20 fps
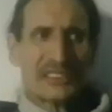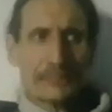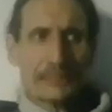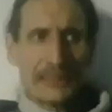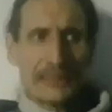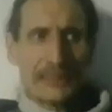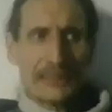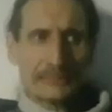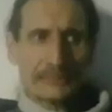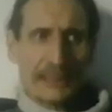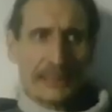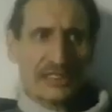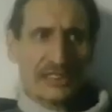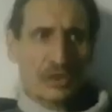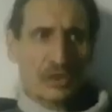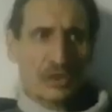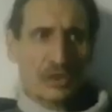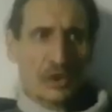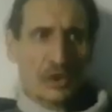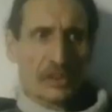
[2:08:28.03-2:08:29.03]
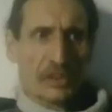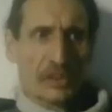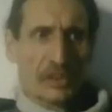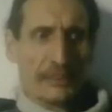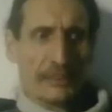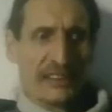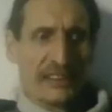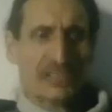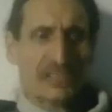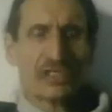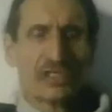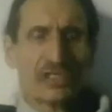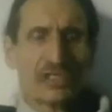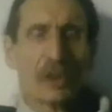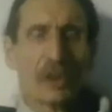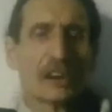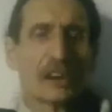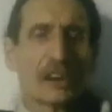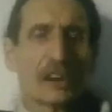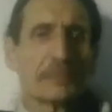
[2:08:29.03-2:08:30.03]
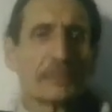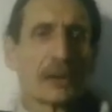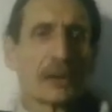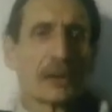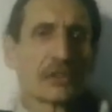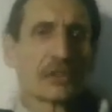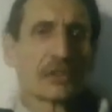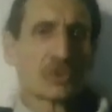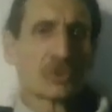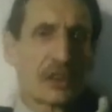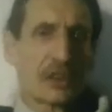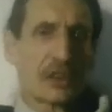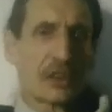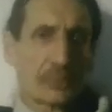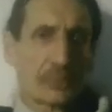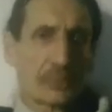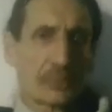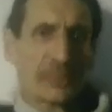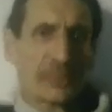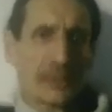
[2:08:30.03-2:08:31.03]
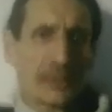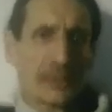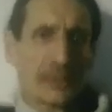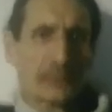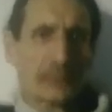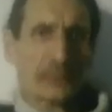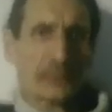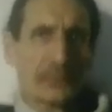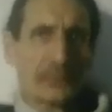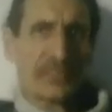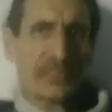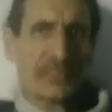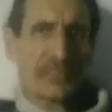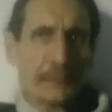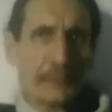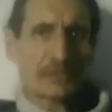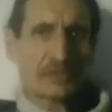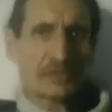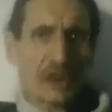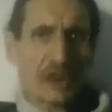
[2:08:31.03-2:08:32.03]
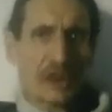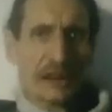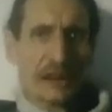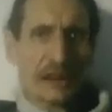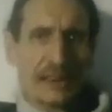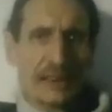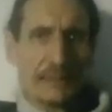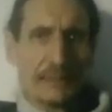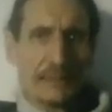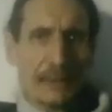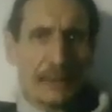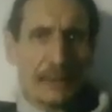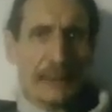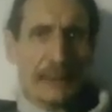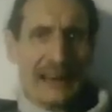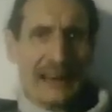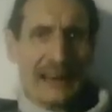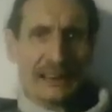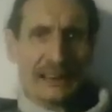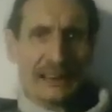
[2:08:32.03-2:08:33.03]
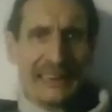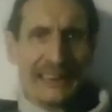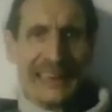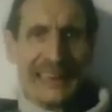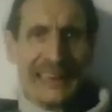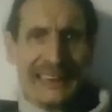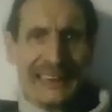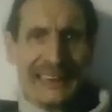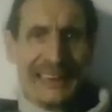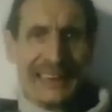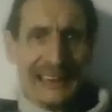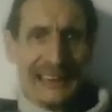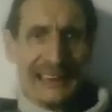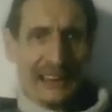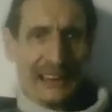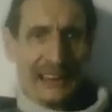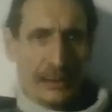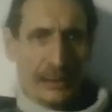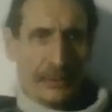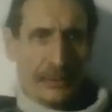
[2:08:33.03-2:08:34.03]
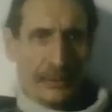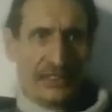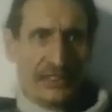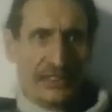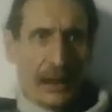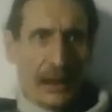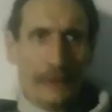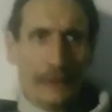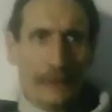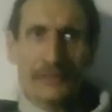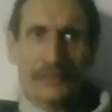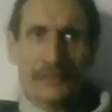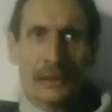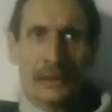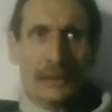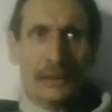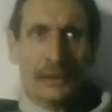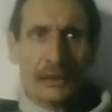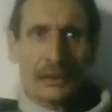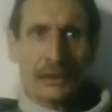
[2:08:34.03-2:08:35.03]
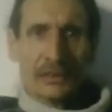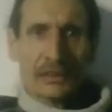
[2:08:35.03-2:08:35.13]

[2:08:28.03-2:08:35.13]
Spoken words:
best place to talk to the police? It's not going to be on the streets with them trying to keep you back and kittling you and stuff. It's